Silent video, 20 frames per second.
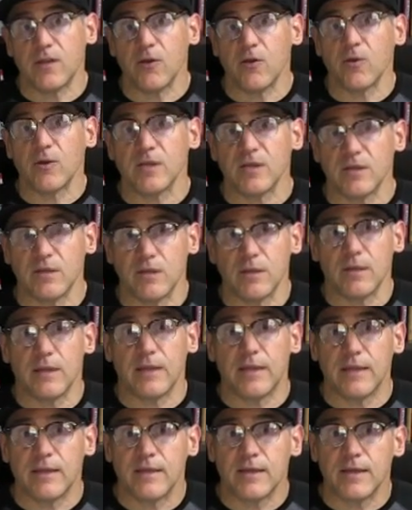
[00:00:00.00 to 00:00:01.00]

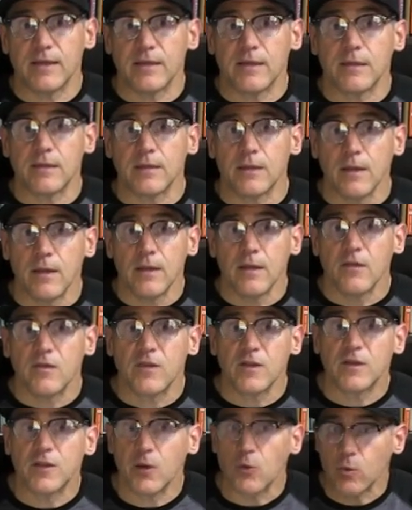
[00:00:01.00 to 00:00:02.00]

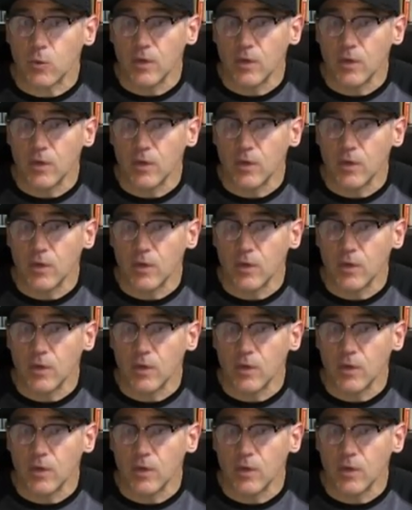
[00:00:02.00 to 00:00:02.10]
their